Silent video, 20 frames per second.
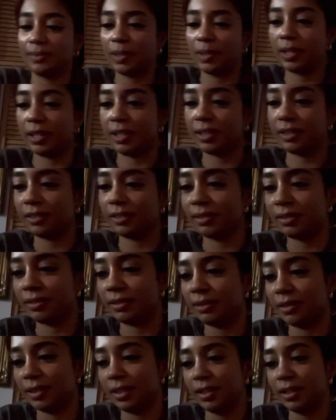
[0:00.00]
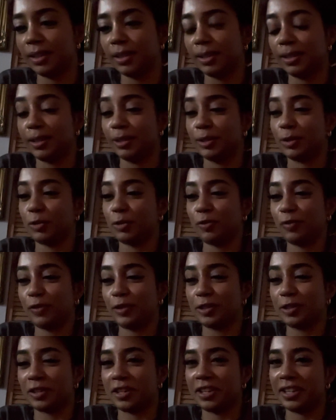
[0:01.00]
Okay. True for
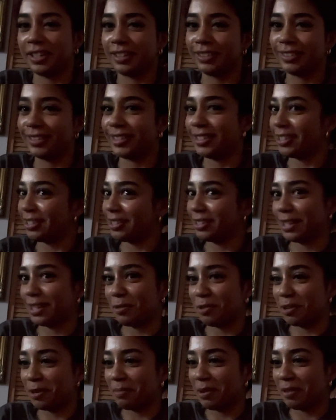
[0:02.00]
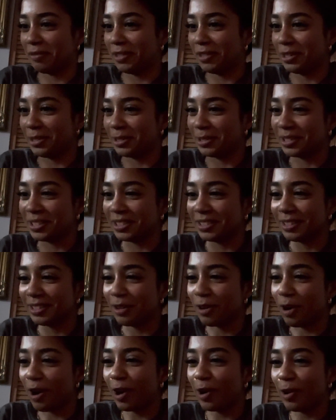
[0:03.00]
drink. It sounds like one of my videos.
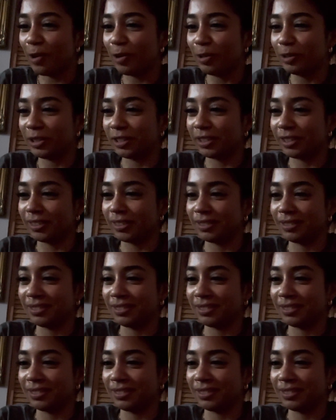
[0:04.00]
Car holder.